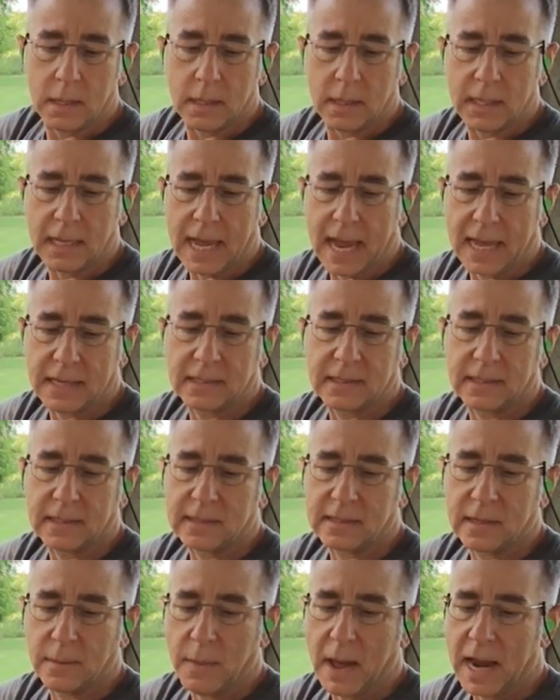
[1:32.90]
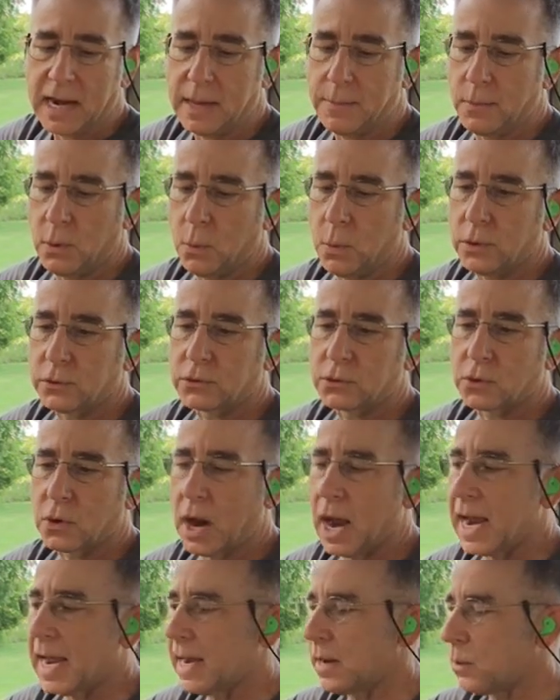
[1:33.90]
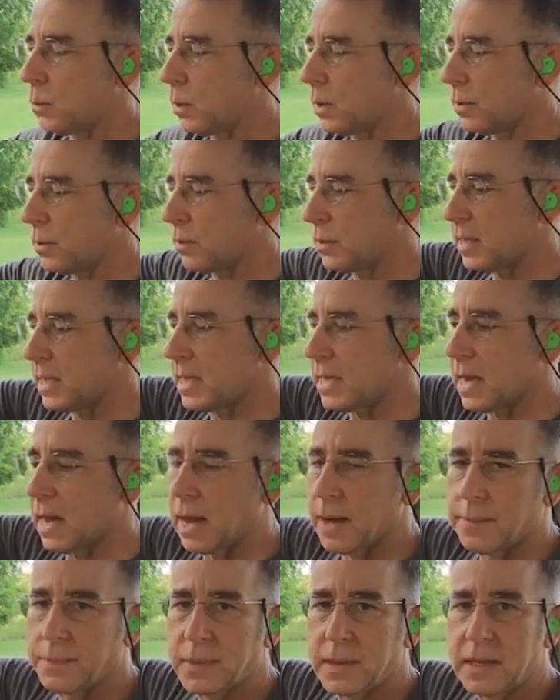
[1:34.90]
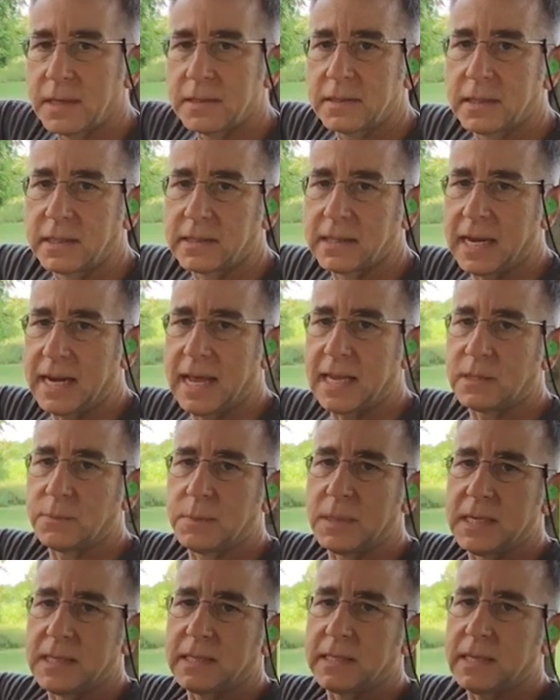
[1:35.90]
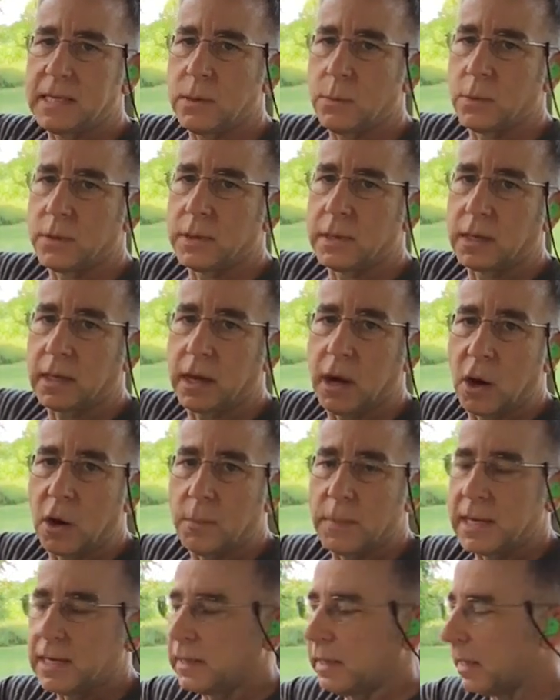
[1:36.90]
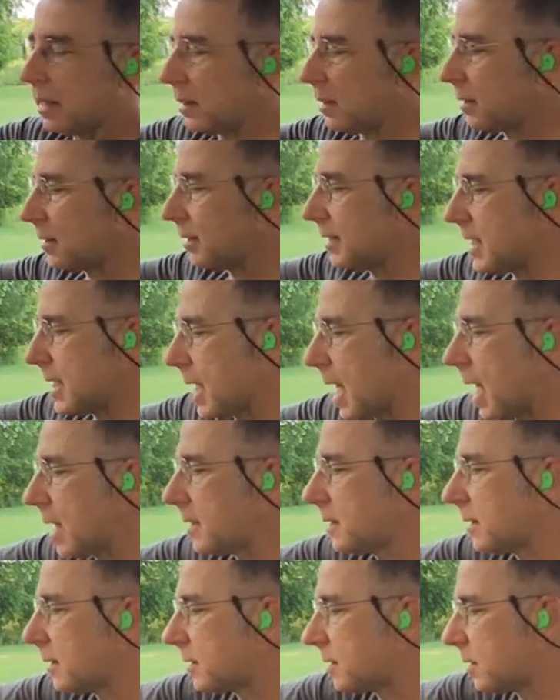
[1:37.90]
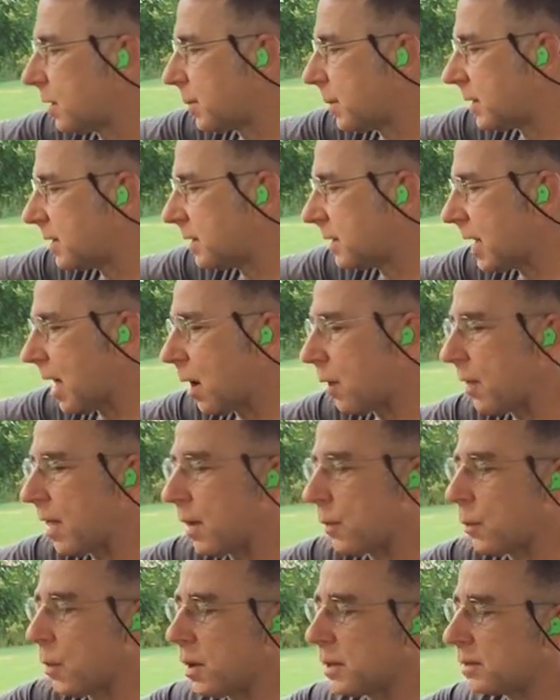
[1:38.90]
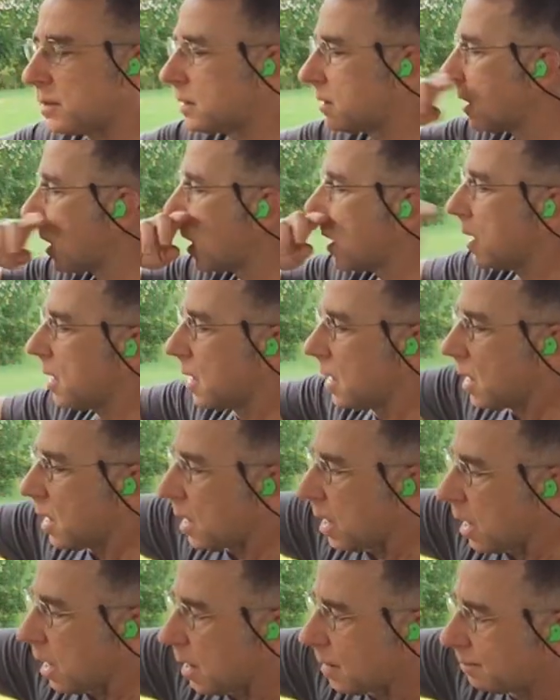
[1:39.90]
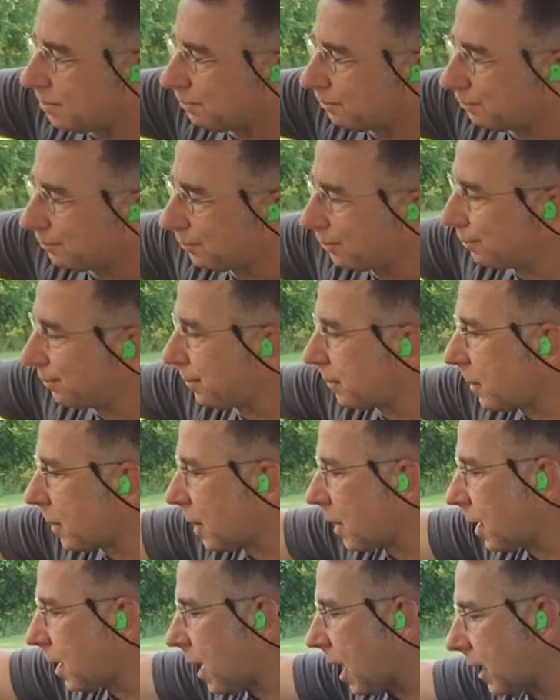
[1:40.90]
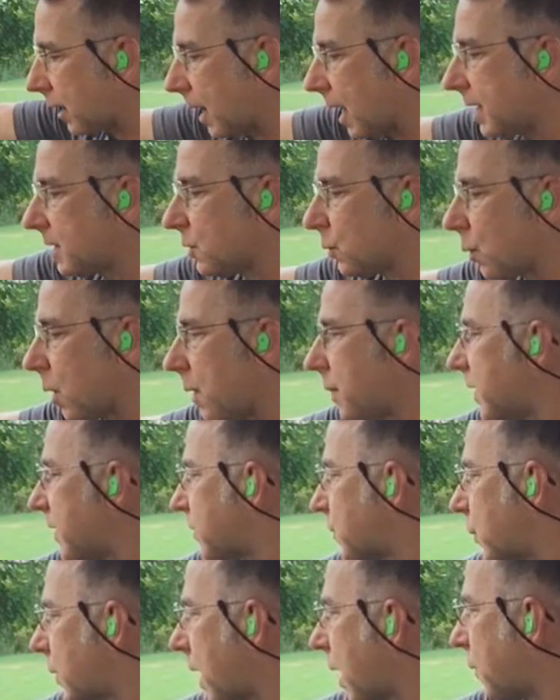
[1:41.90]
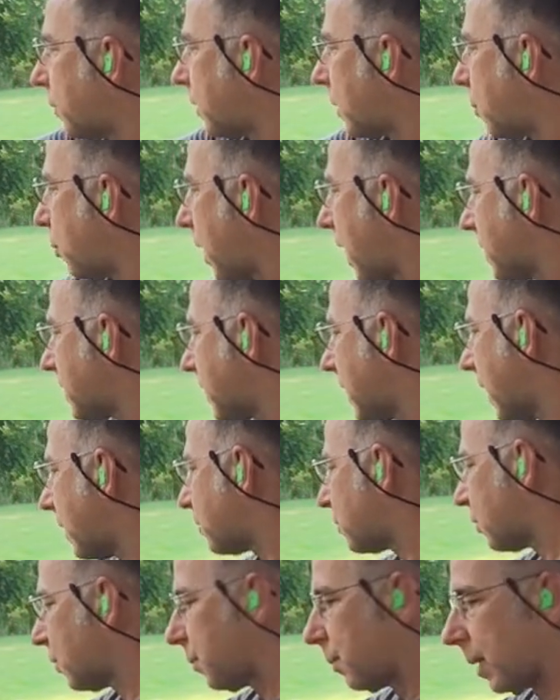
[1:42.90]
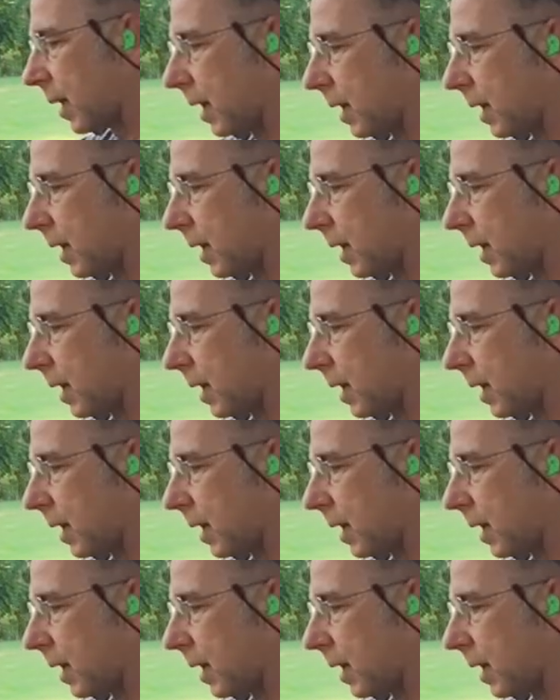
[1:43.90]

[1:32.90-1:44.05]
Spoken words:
gas system on it, but we'll try it with the 6.8 SPC with the carbine length DI system and see how that runs. I'd like to run this without the brass catcher, but